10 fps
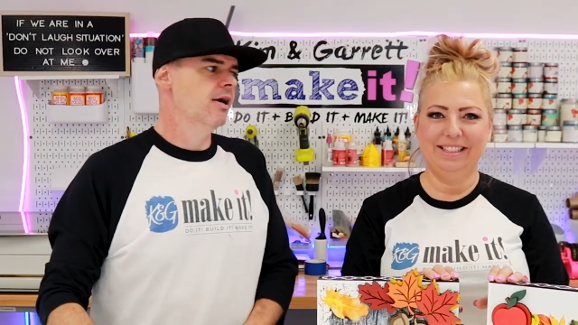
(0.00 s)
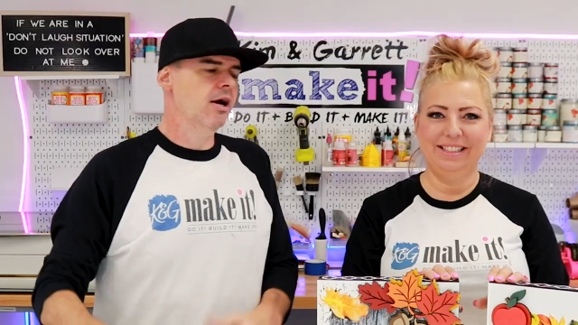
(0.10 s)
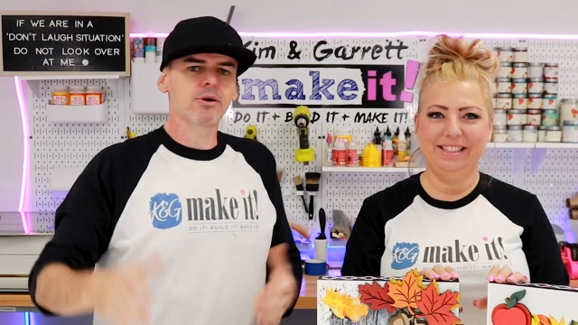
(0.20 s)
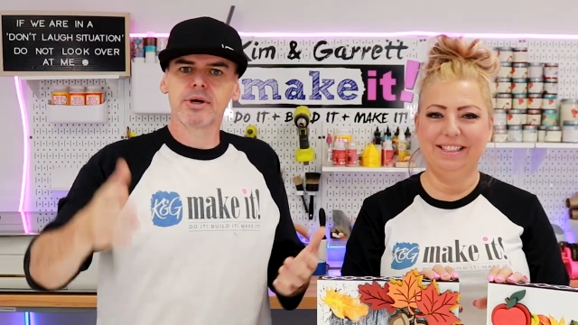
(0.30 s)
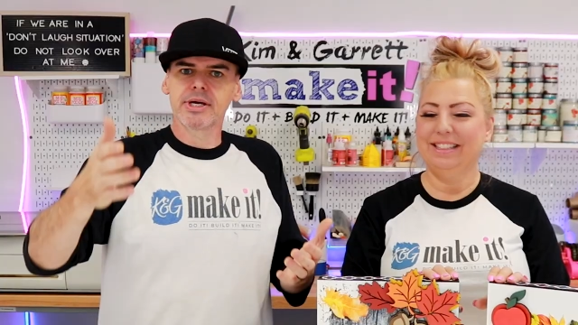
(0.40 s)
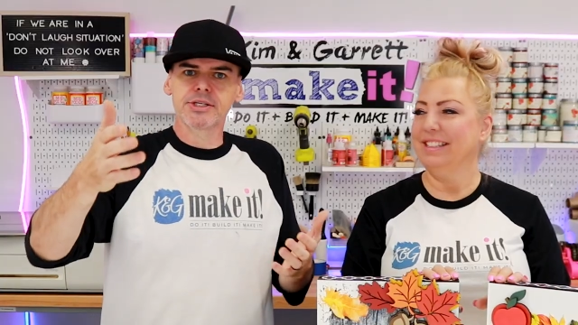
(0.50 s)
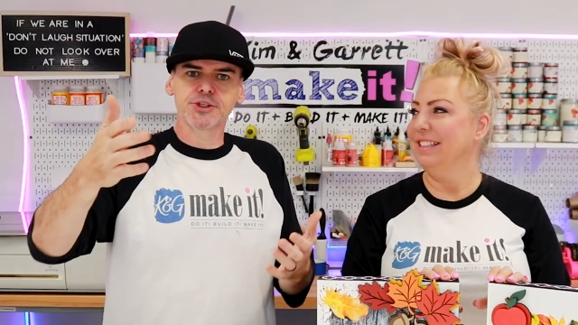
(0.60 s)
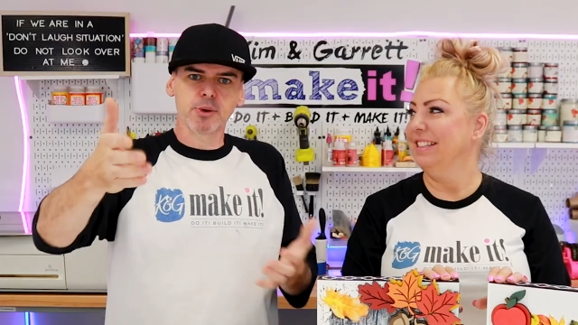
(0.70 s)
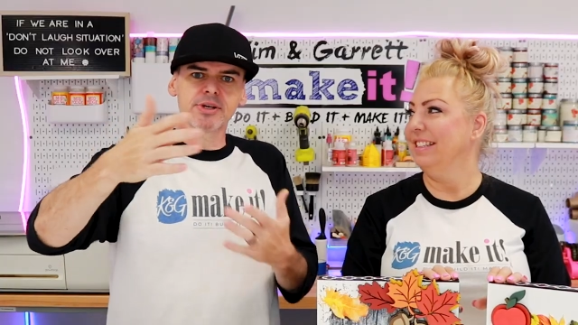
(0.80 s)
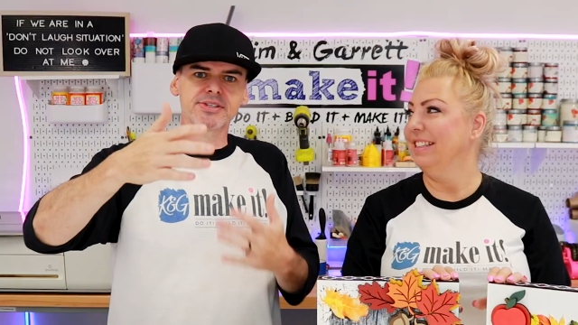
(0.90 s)
Speaker 1: Oh, and
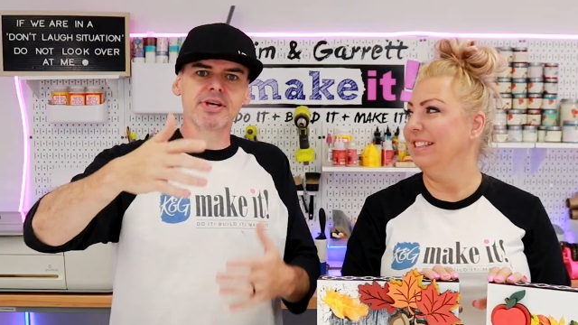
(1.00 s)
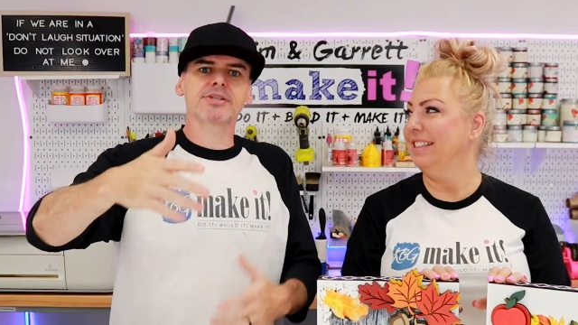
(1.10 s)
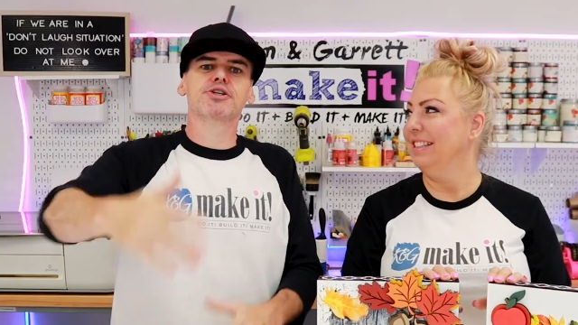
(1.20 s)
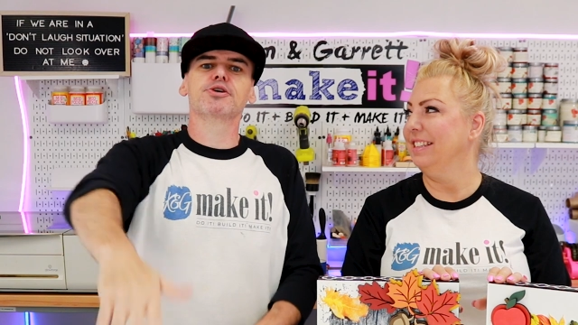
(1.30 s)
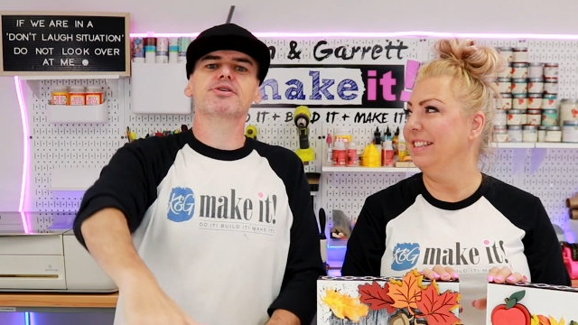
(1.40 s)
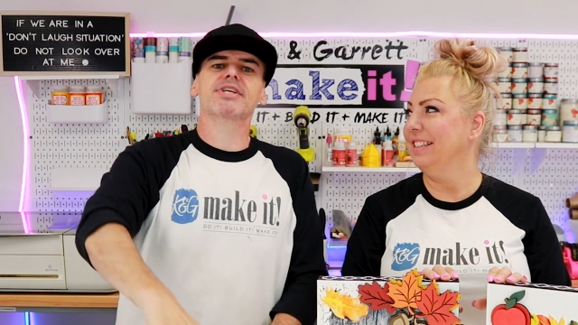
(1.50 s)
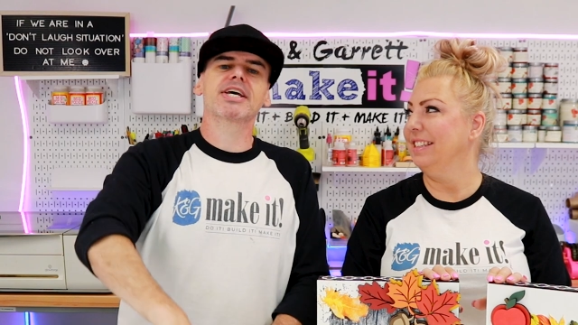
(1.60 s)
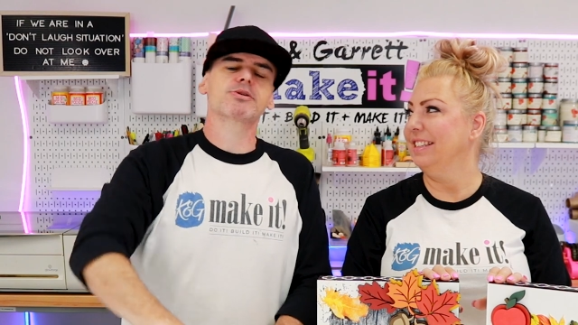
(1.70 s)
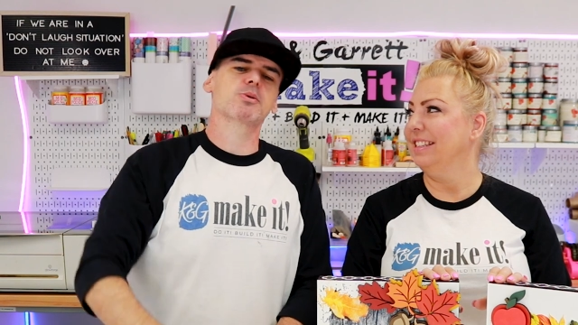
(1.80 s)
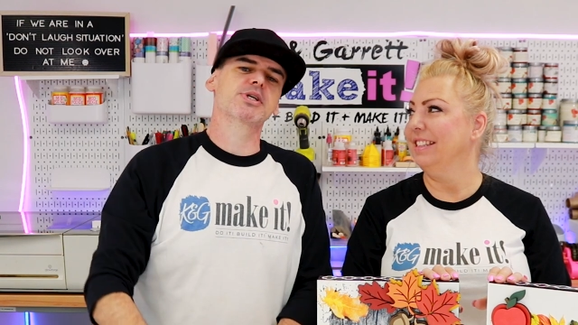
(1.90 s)
join us on
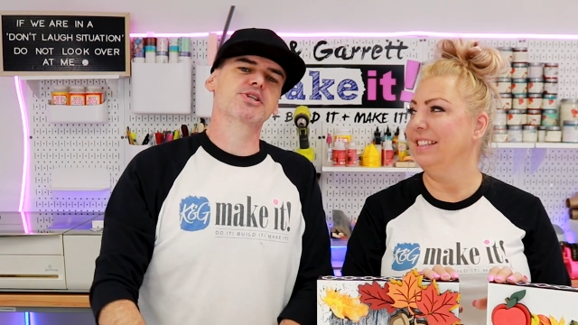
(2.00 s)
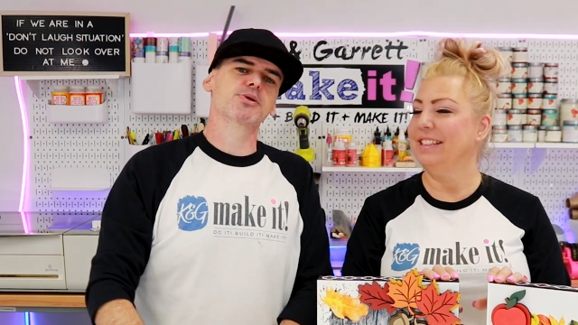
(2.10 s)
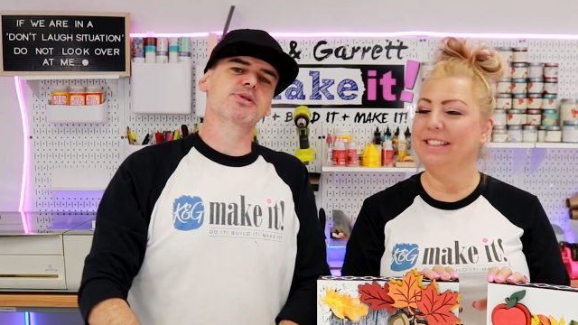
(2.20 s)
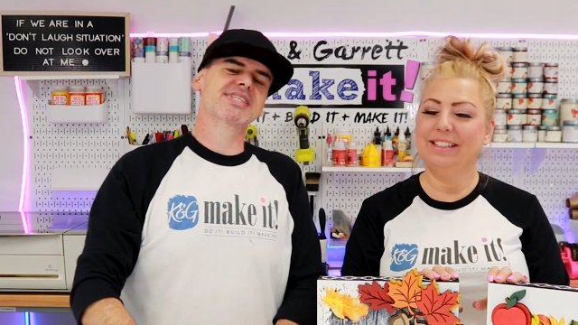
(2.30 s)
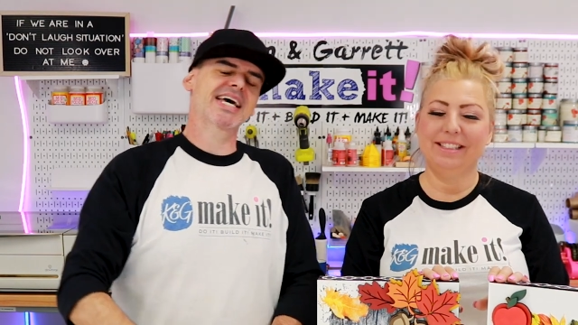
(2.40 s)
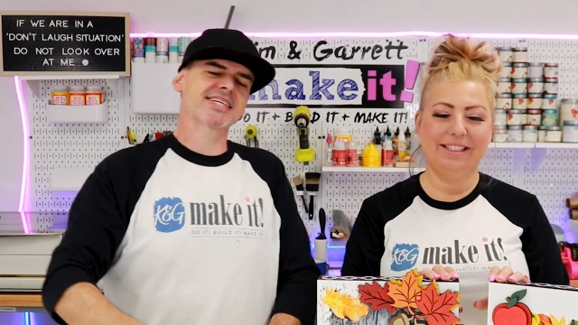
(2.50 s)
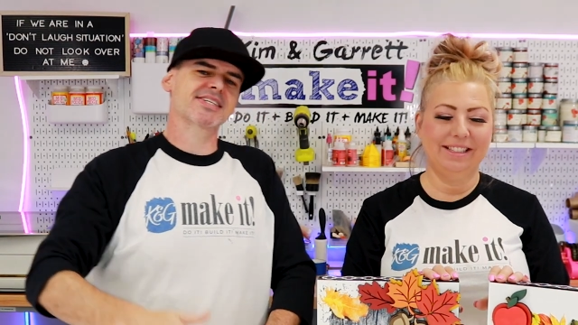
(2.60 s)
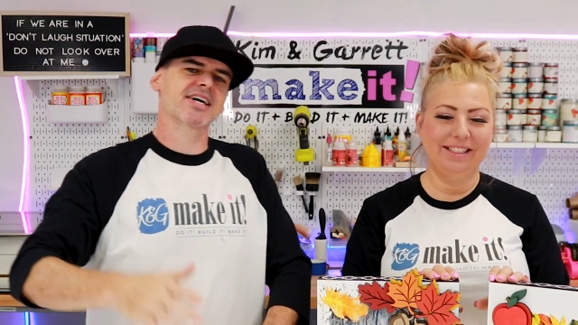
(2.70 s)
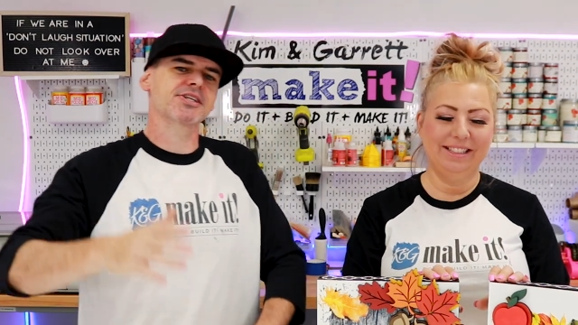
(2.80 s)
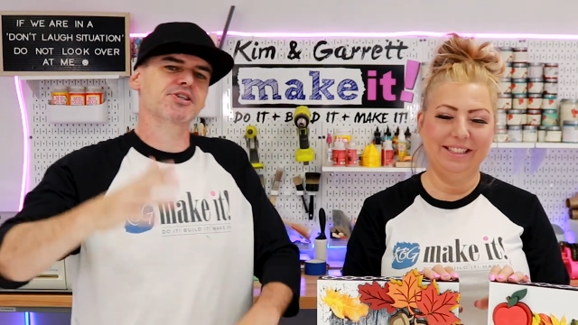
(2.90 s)
Tuesdays where we do Test
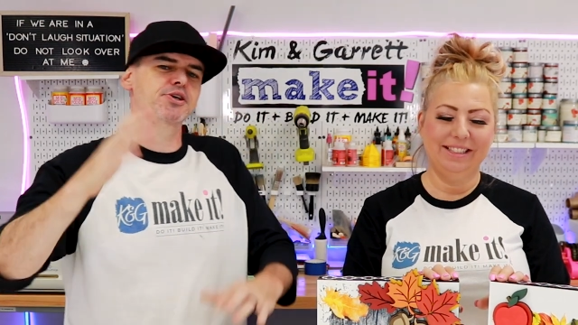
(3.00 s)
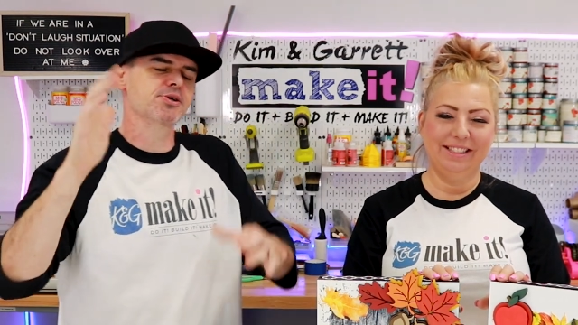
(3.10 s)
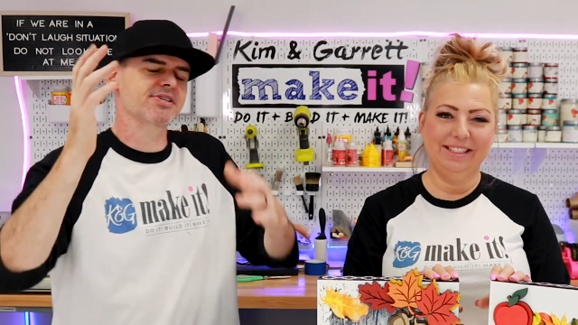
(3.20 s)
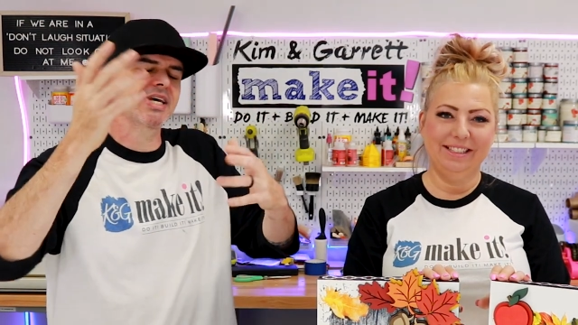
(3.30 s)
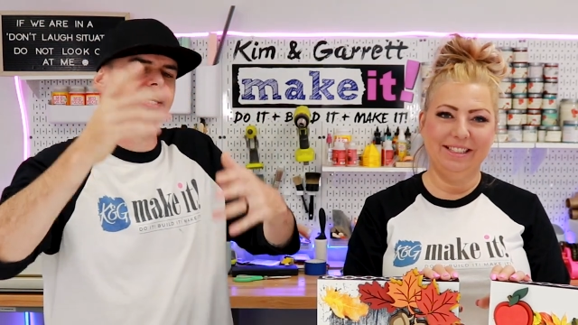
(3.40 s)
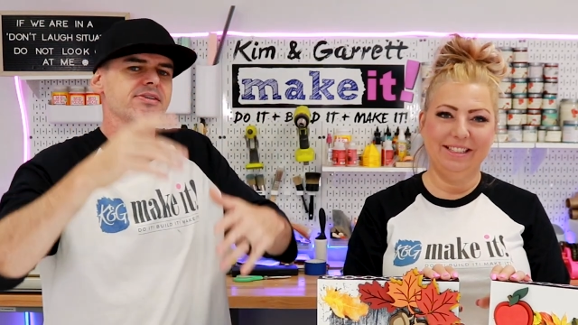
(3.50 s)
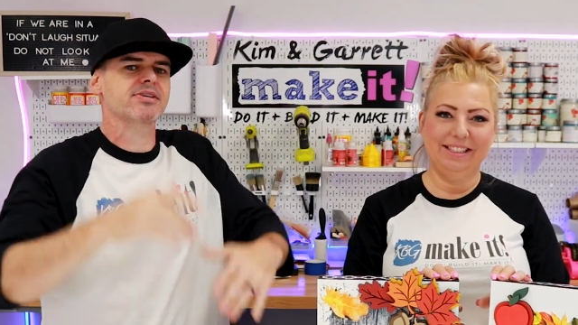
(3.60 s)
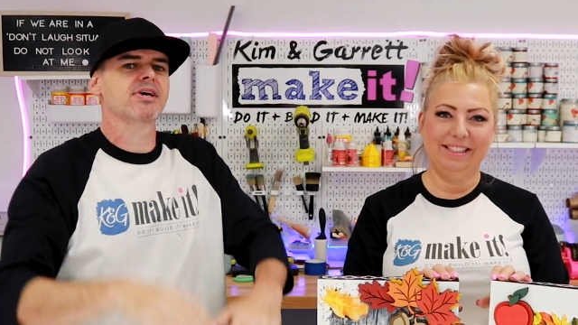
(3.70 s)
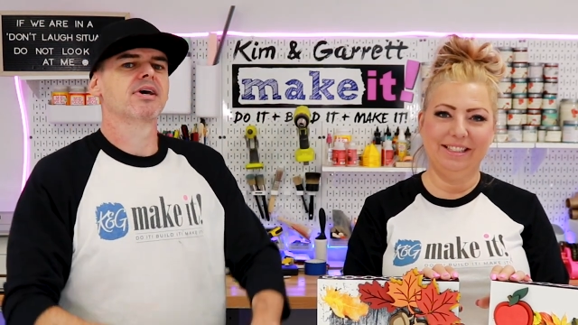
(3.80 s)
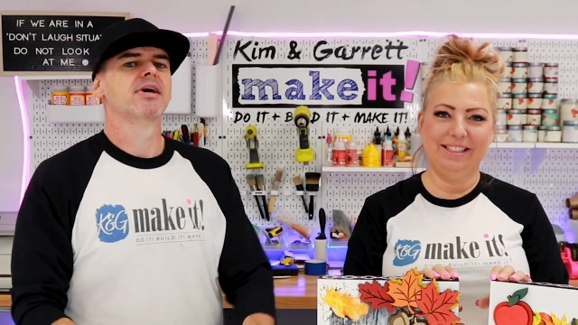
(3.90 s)
Cut Tuesdays.